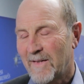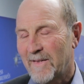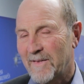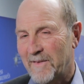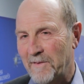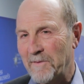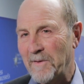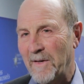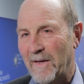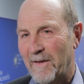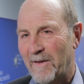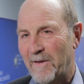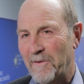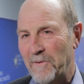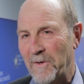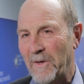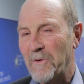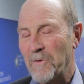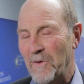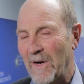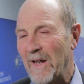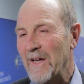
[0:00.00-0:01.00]
The
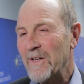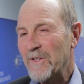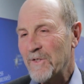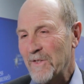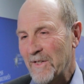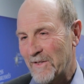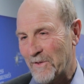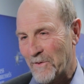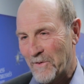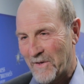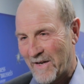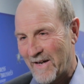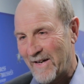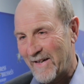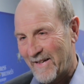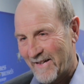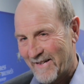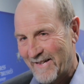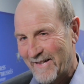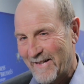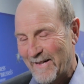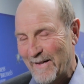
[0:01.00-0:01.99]
regulation is
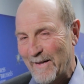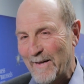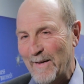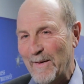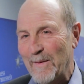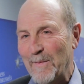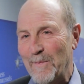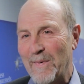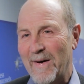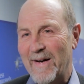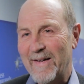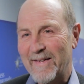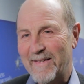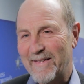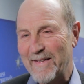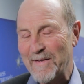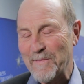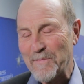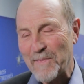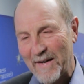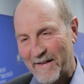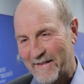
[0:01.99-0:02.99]
okay, but
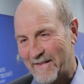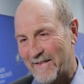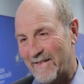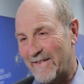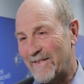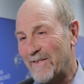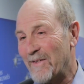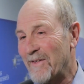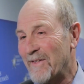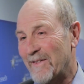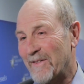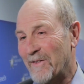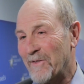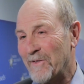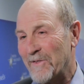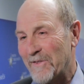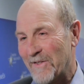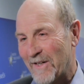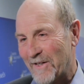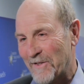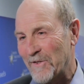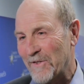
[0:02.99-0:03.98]
in practice on the
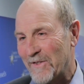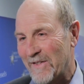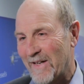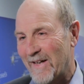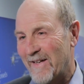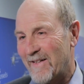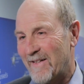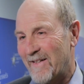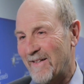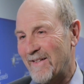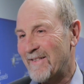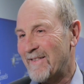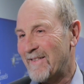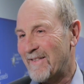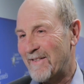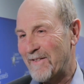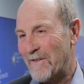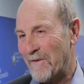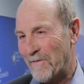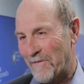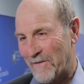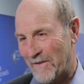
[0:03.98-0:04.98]
construction site it's
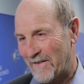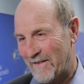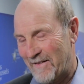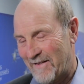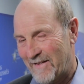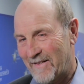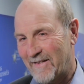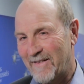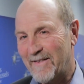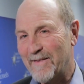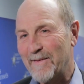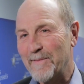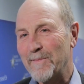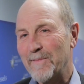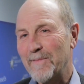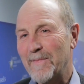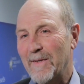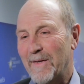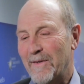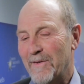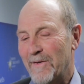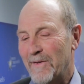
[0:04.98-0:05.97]
different
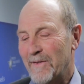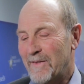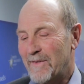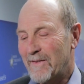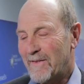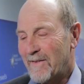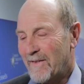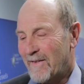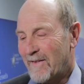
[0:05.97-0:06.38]
because